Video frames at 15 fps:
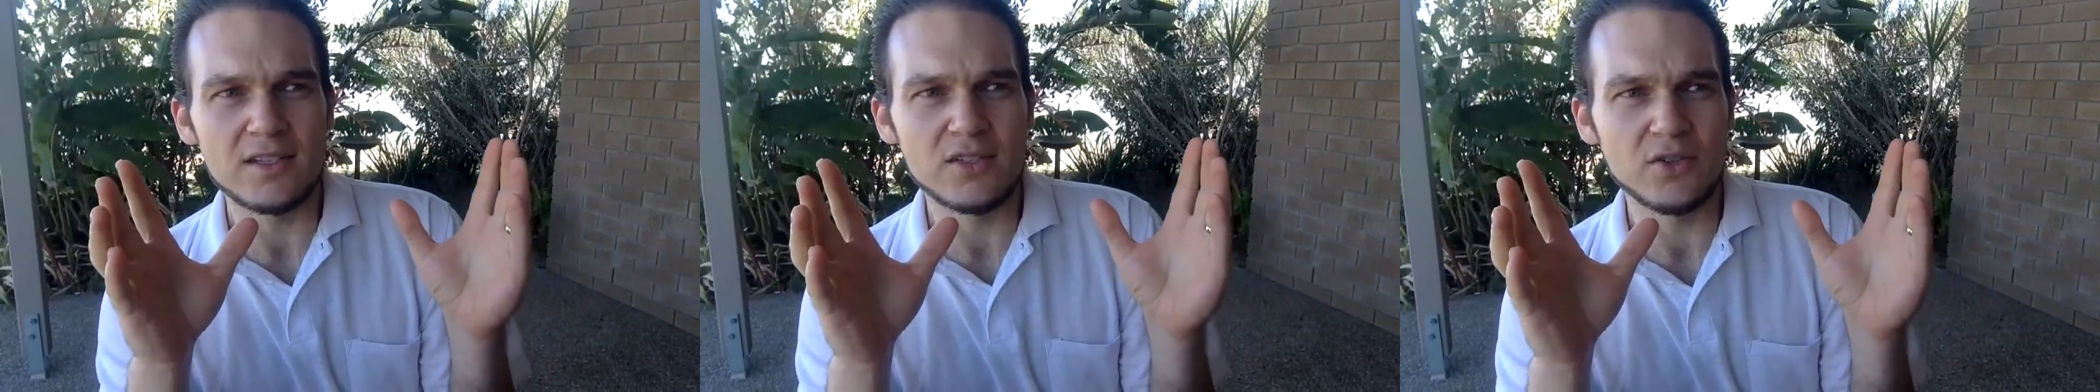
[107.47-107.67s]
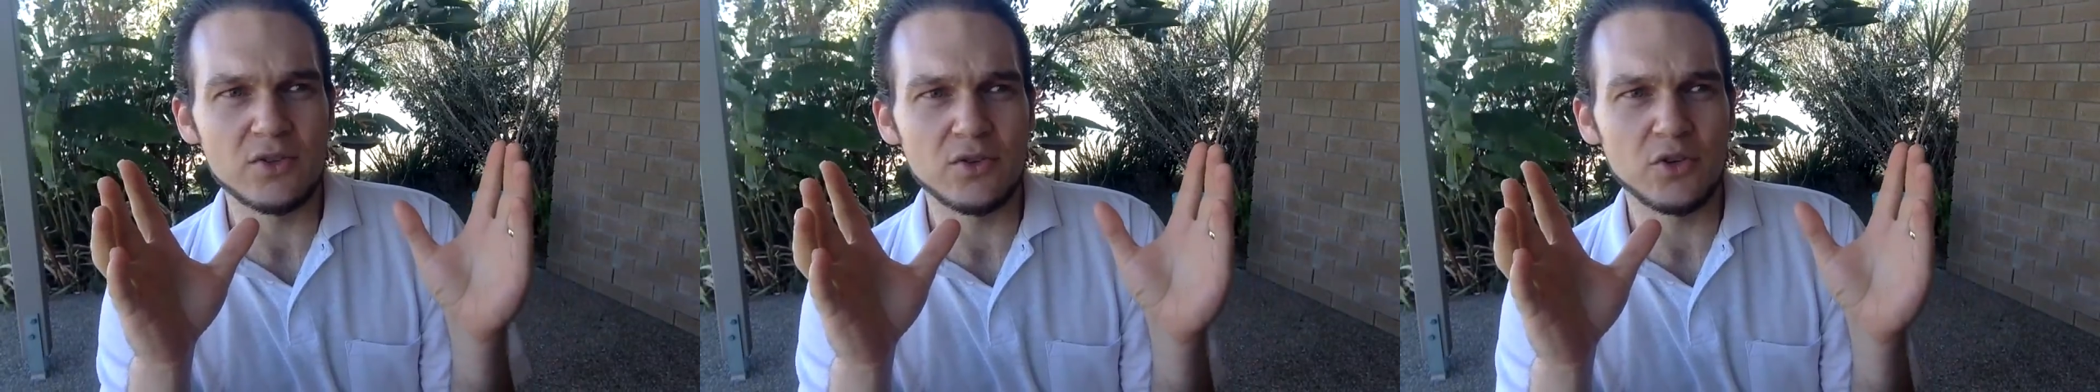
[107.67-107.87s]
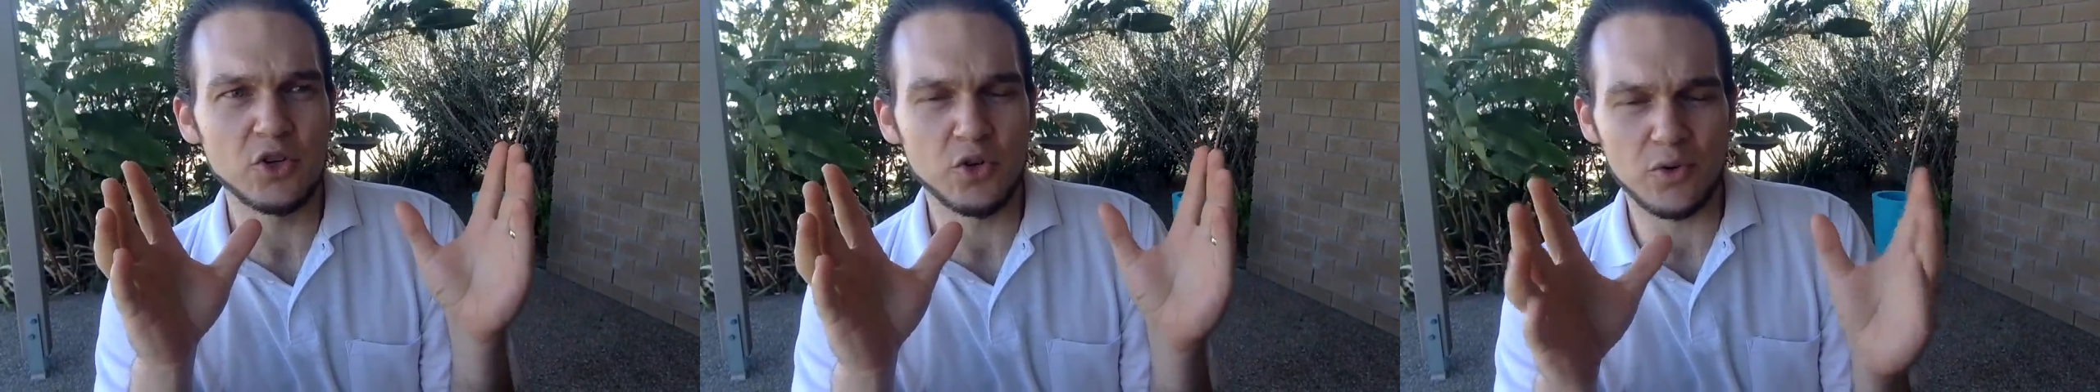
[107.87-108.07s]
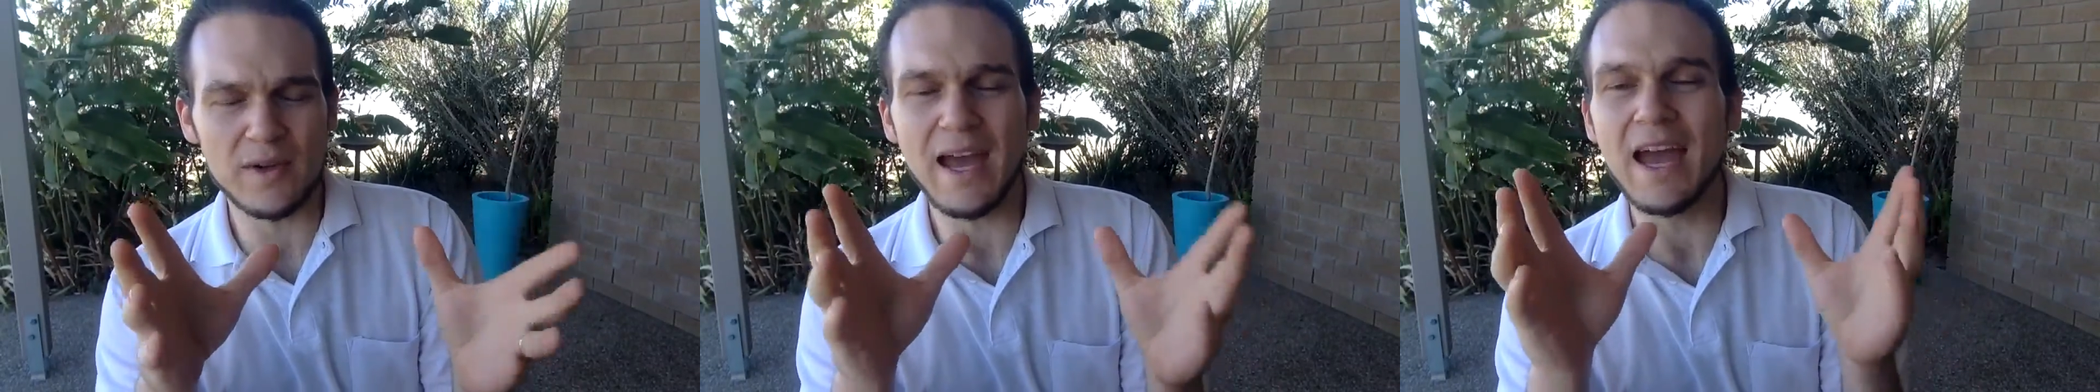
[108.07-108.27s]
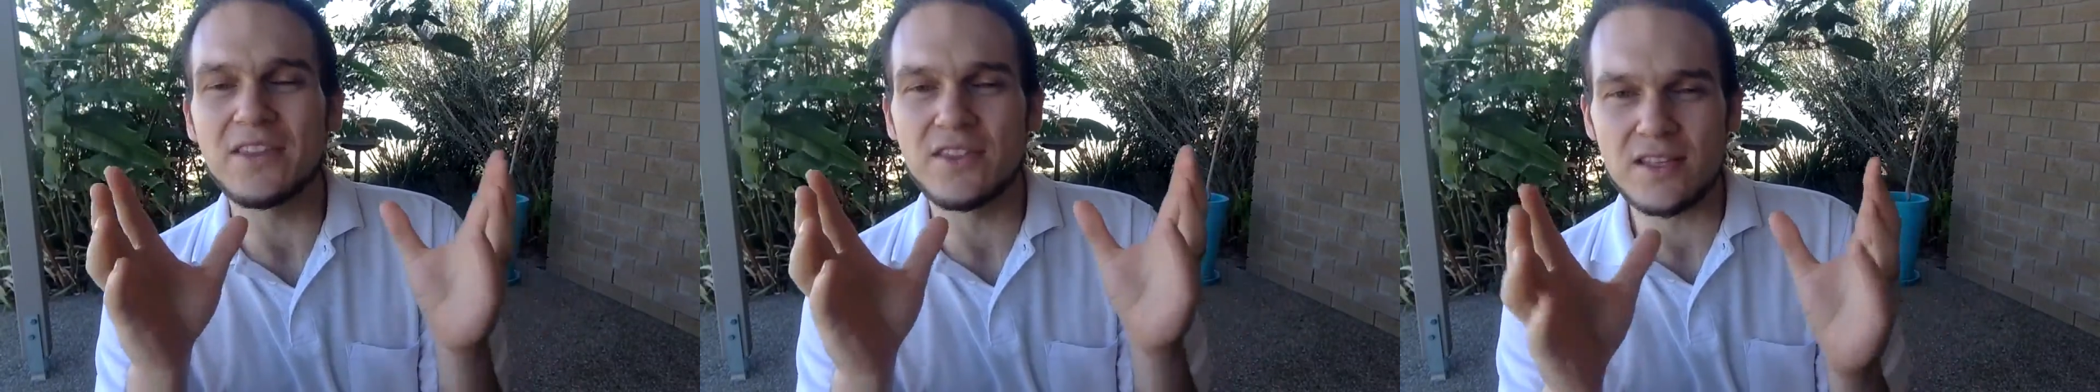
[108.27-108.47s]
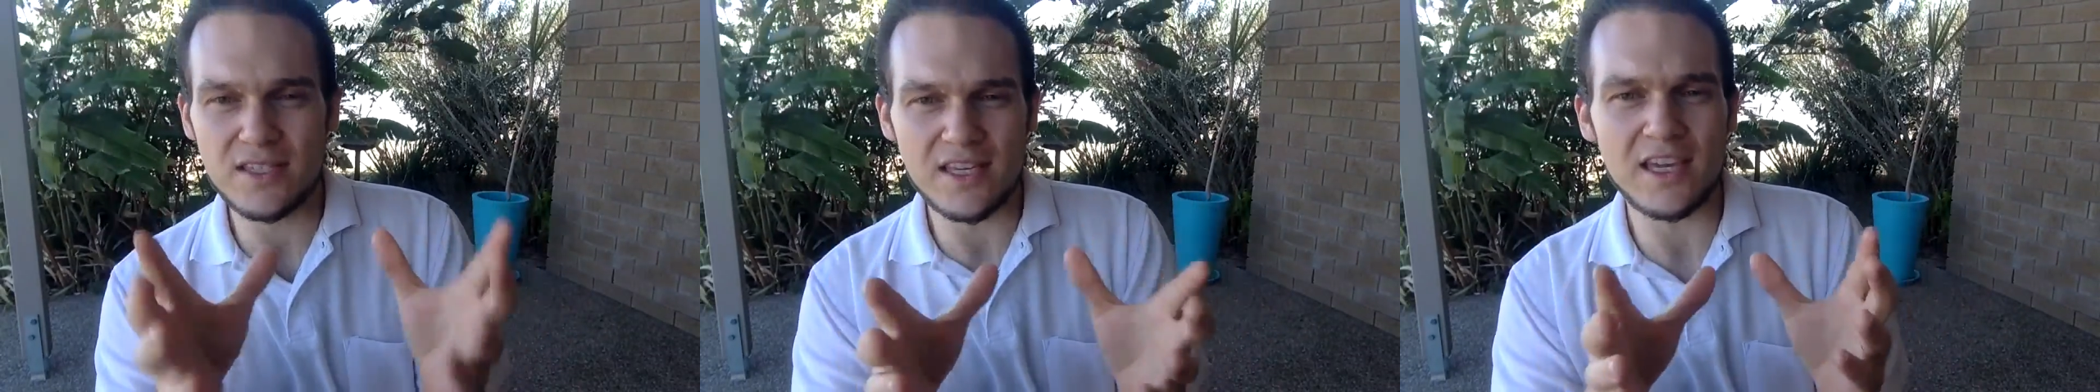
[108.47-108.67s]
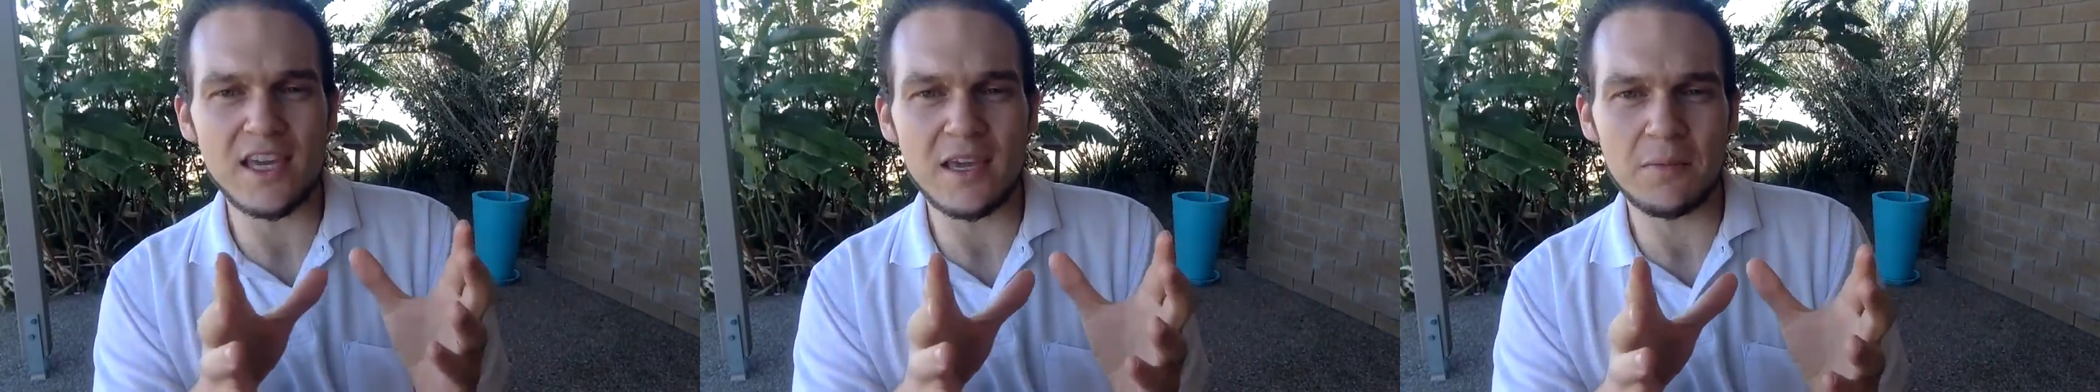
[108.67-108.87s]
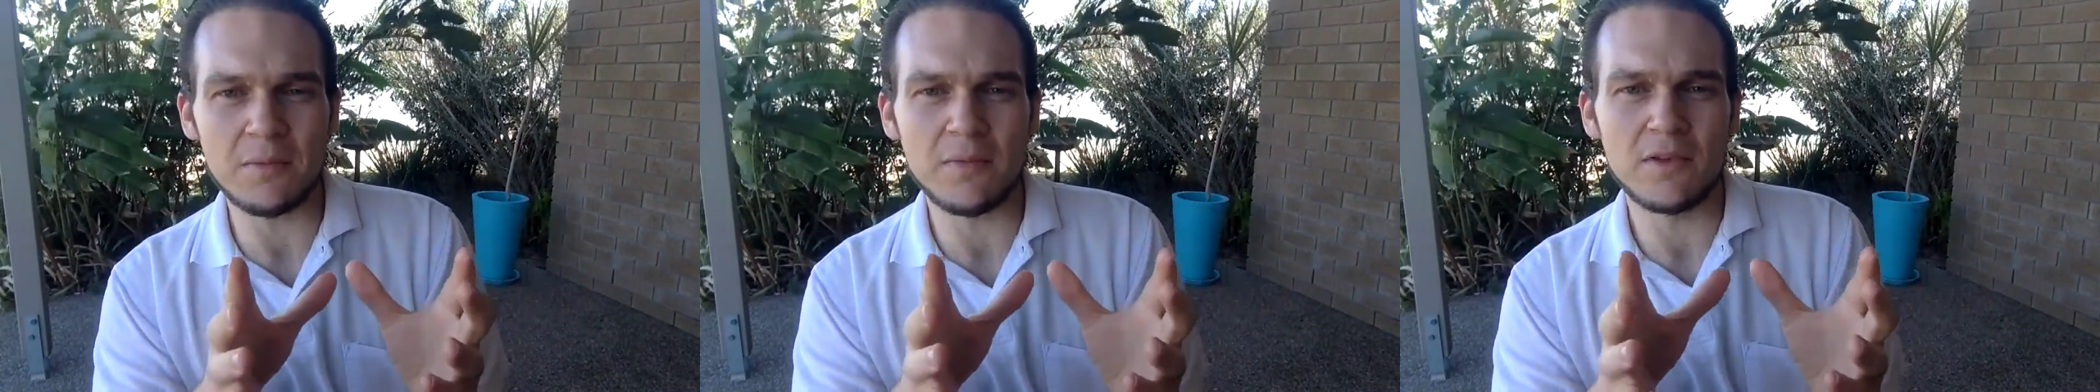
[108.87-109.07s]
to create the
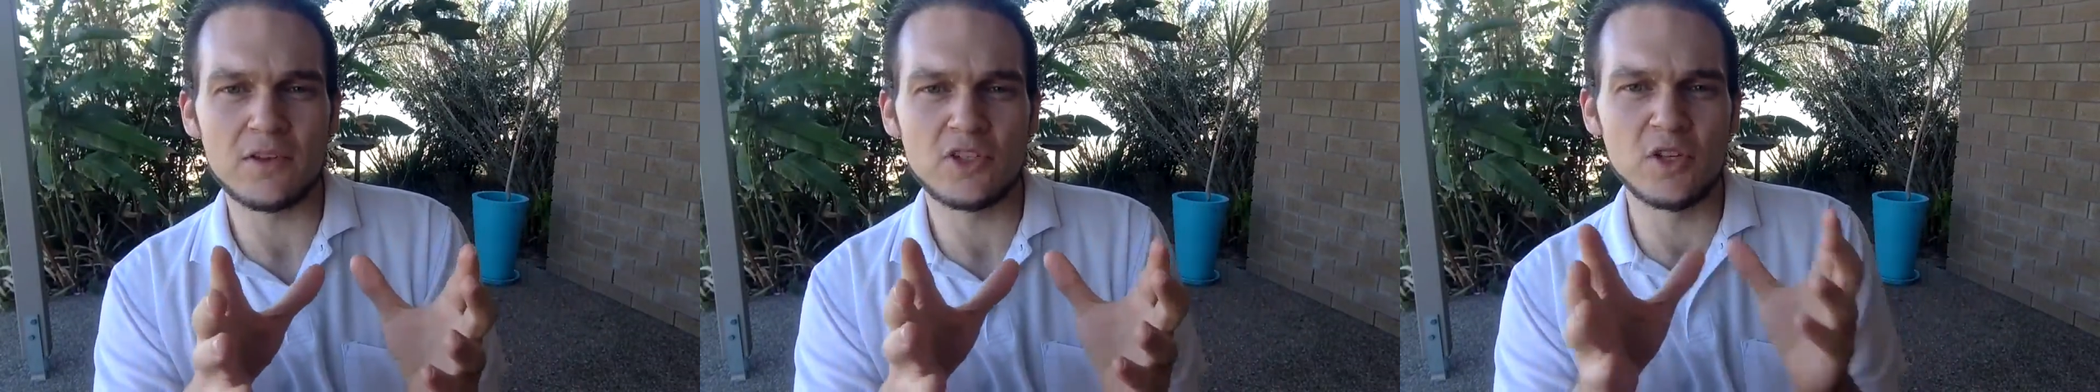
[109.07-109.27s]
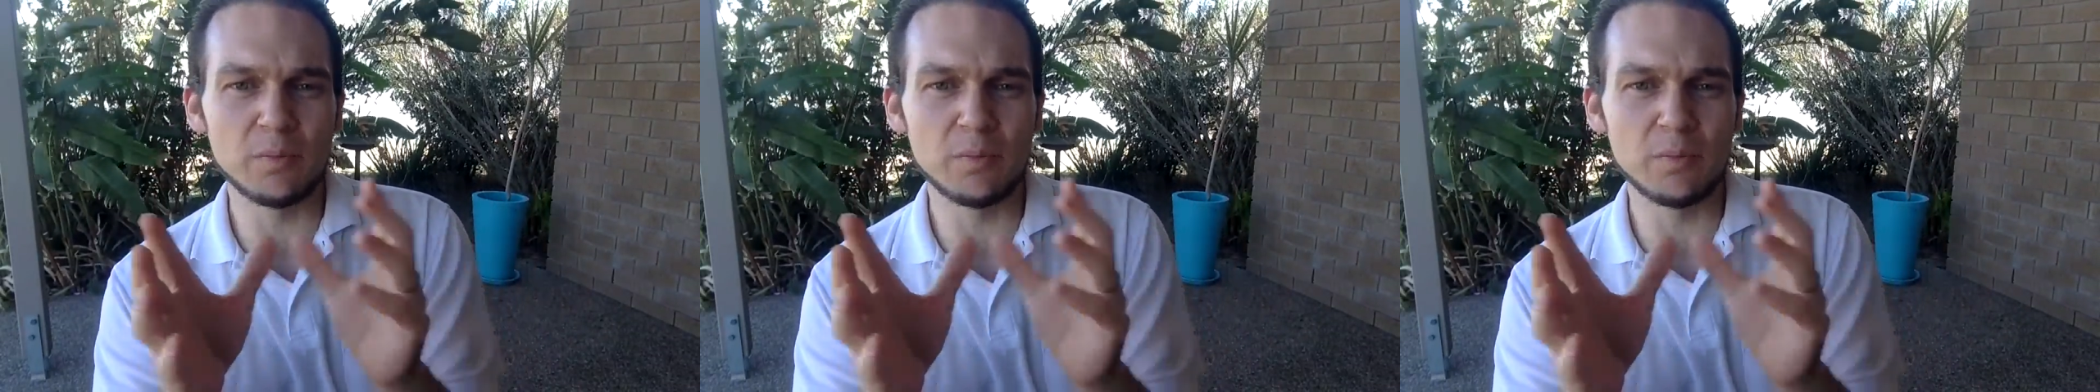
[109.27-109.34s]
team